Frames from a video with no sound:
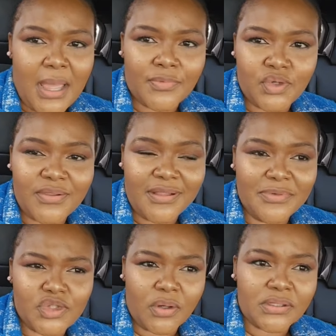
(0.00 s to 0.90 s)
shocked
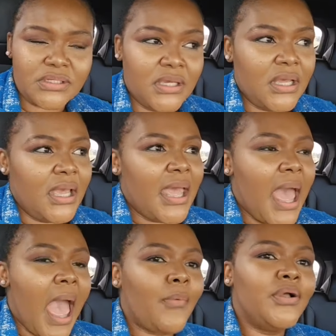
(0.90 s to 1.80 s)
i want to
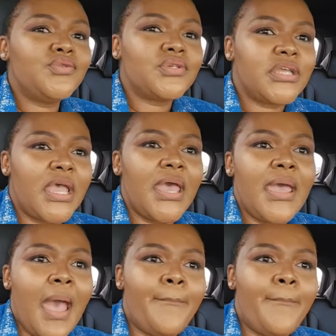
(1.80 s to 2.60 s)
share about